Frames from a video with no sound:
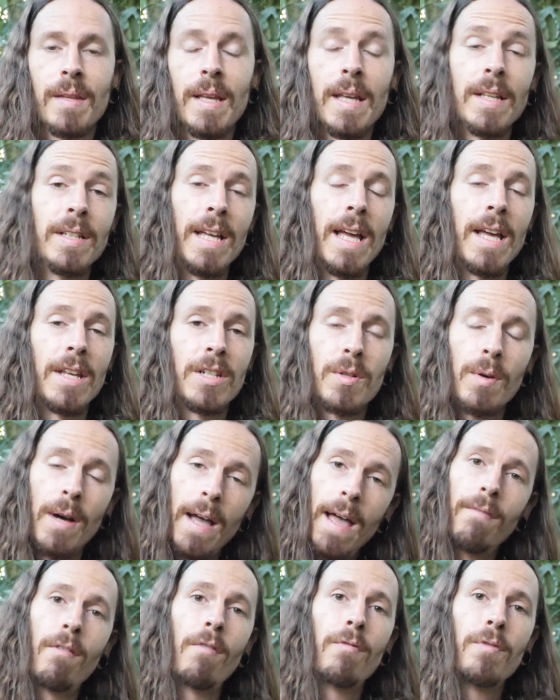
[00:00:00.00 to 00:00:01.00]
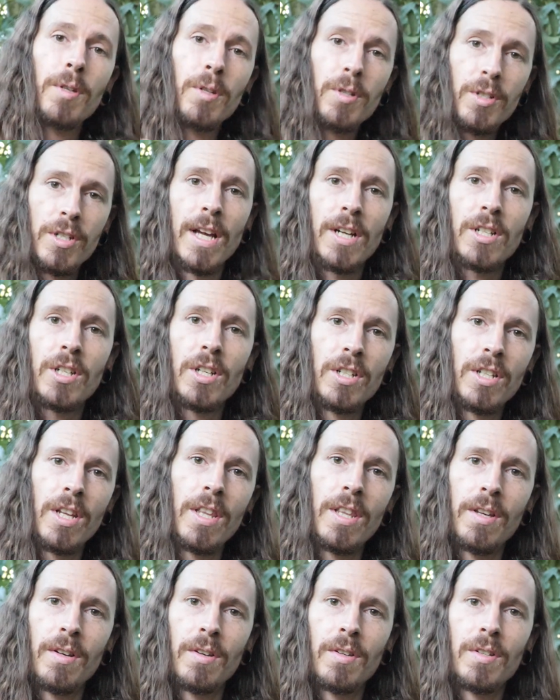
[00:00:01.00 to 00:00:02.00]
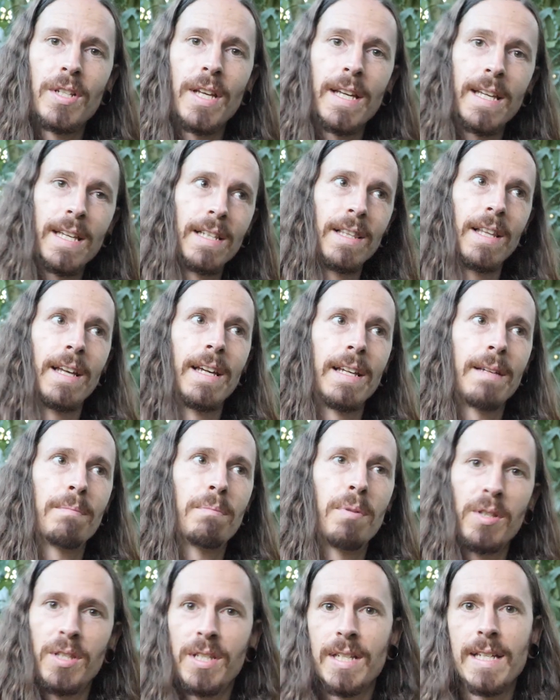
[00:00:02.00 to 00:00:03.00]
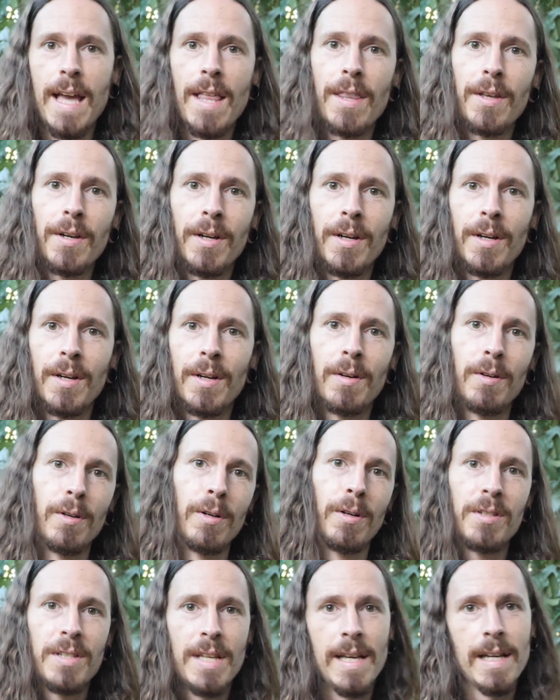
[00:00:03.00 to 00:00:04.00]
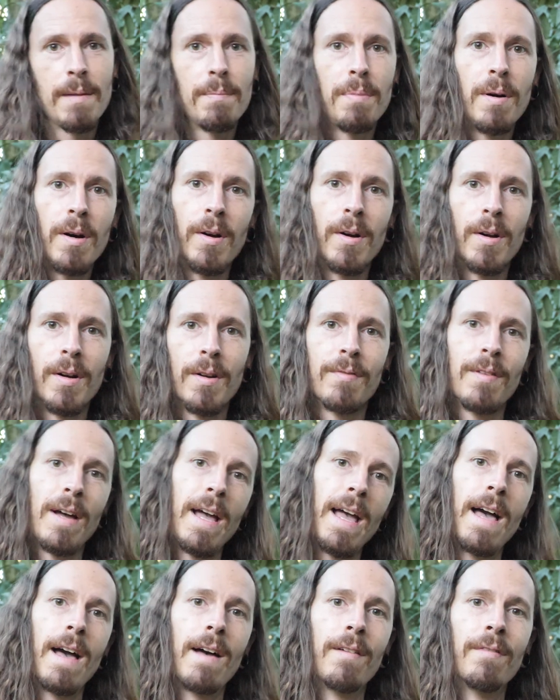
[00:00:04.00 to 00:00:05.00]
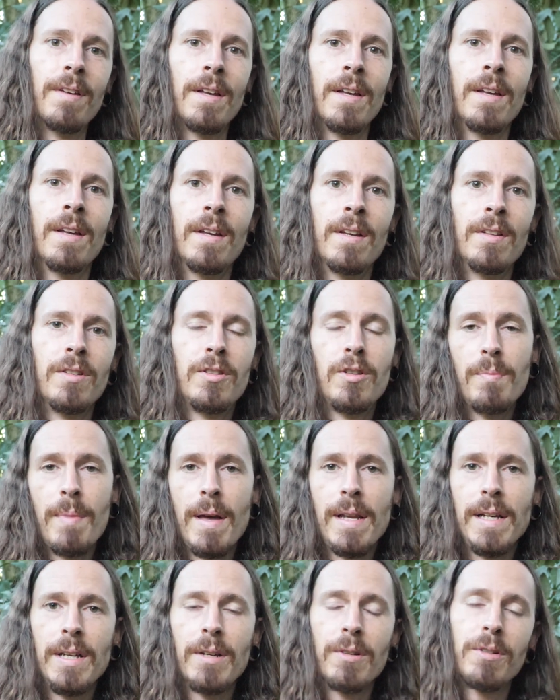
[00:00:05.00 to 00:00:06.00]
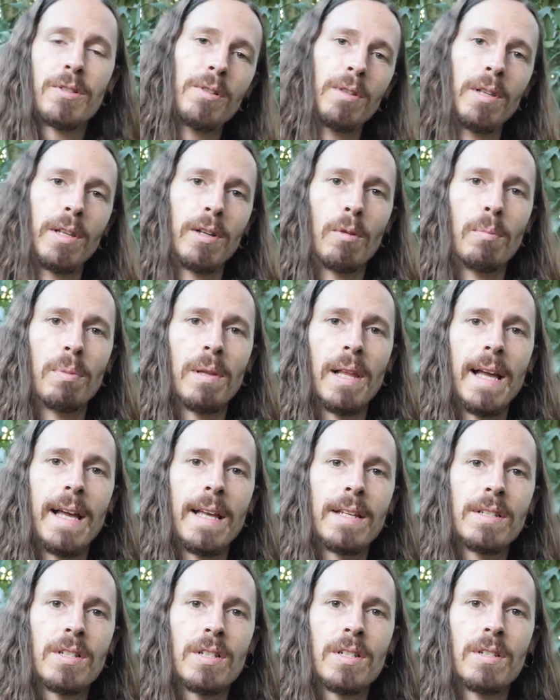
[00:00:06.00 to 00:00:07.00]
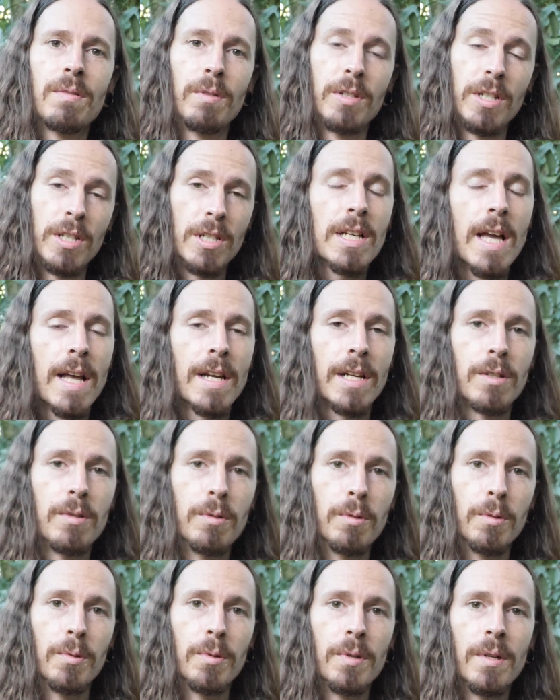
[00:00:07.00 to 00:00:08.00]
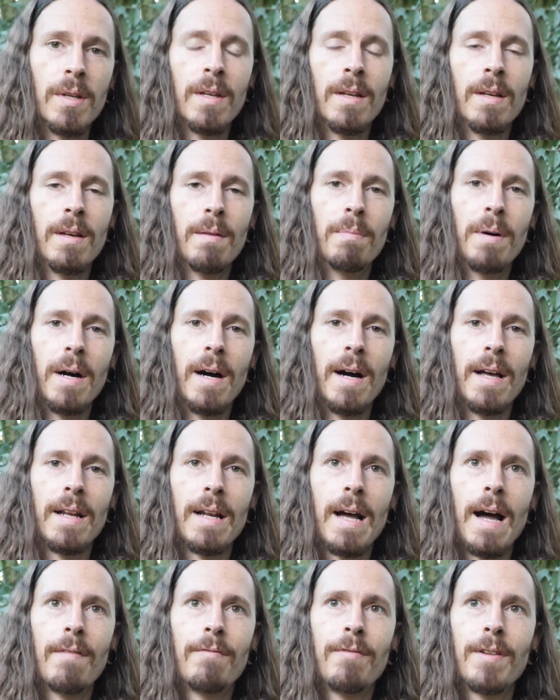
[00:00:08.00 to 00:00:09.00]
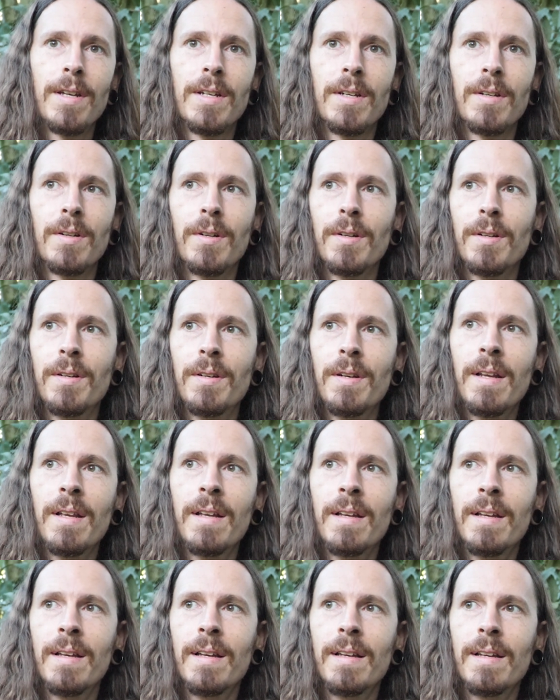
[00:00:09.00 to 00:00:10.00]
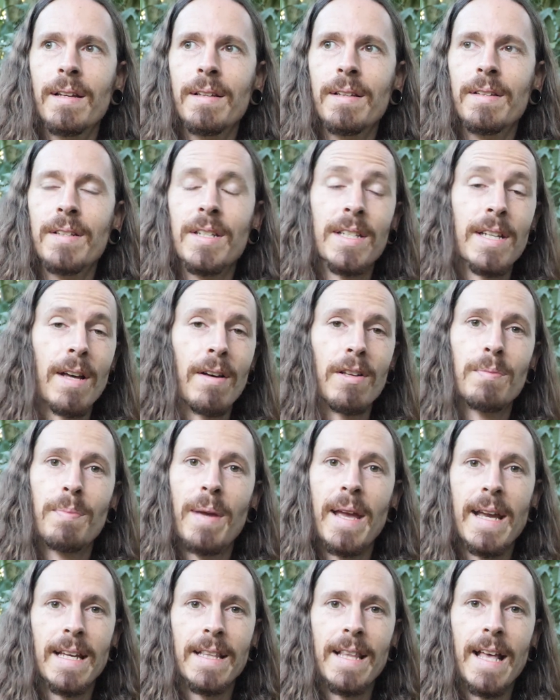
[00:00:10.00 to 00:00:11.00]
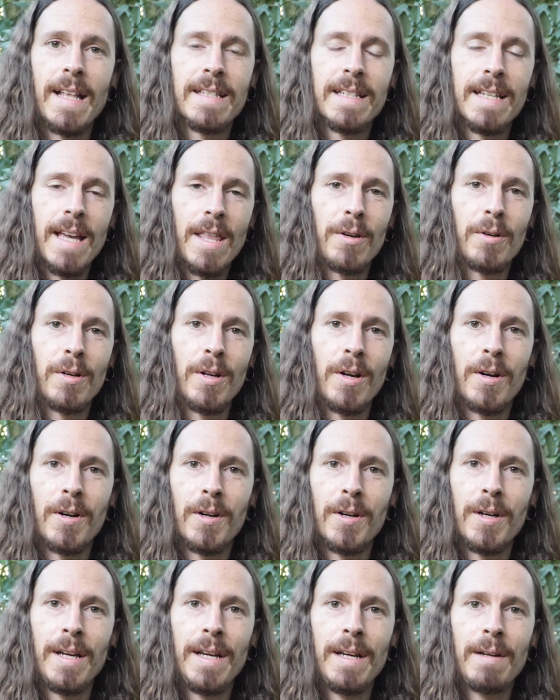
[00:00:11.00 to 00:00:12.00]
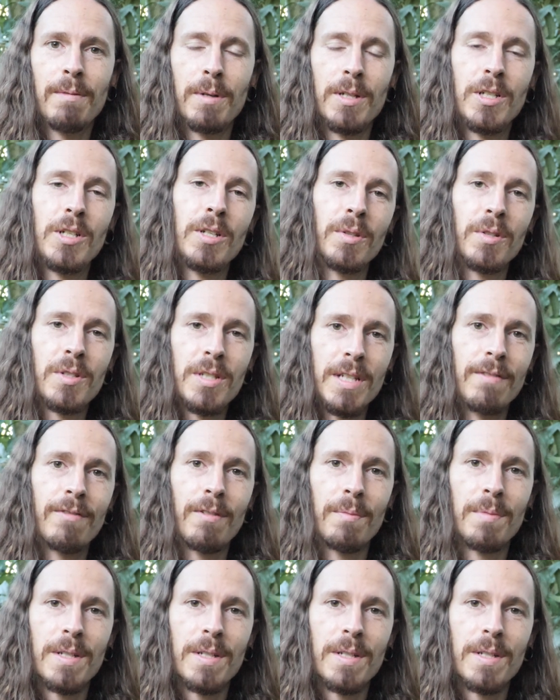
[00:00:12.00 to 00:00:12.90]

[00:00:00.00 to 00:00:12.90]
And yeah, so I have a few sections of those I can like put together or take apart if I have too many or too little plants, which is kind of cool. But I figured, since I was banging that together in a hurry, which you'll see from